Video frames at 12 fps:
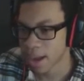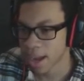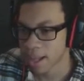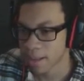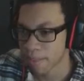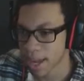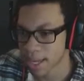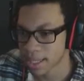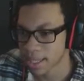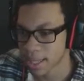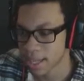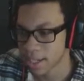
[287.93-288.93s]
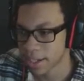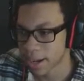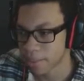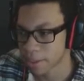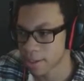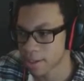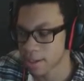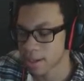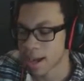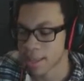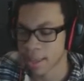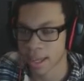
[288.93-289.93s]
and then make it to these chapters,
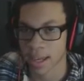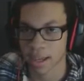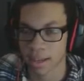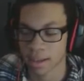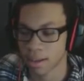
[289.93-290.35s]
I think.